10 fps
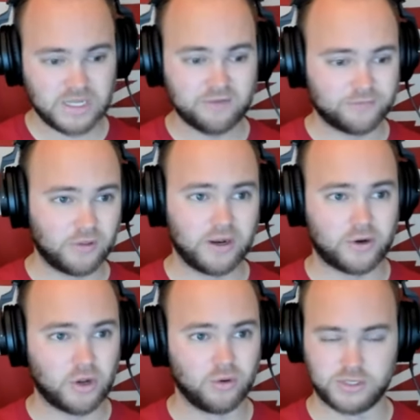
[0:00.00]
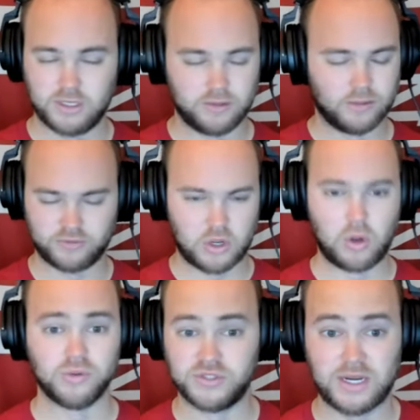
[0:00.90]
After their coach, there's a
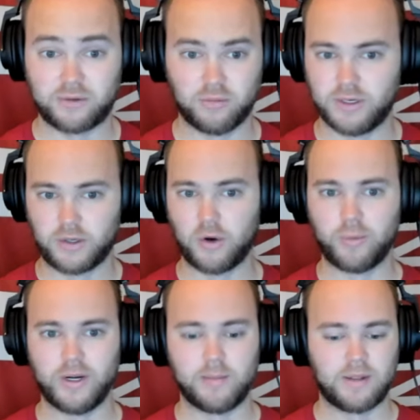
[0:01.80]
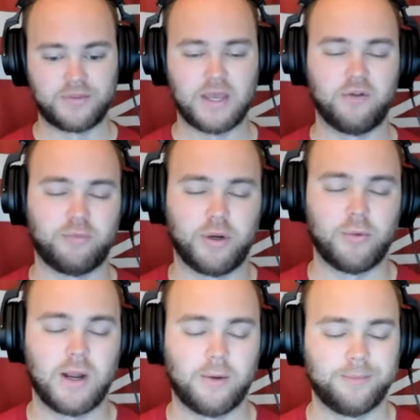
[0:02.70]
whole cycle there. Go read about that. It's pretty
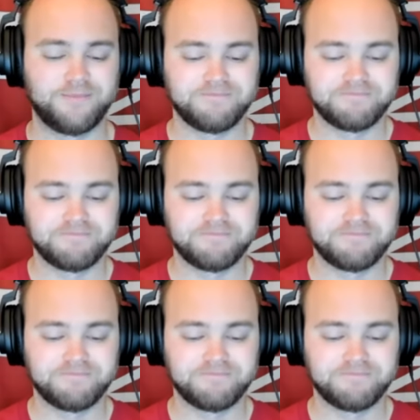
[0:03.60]
wild.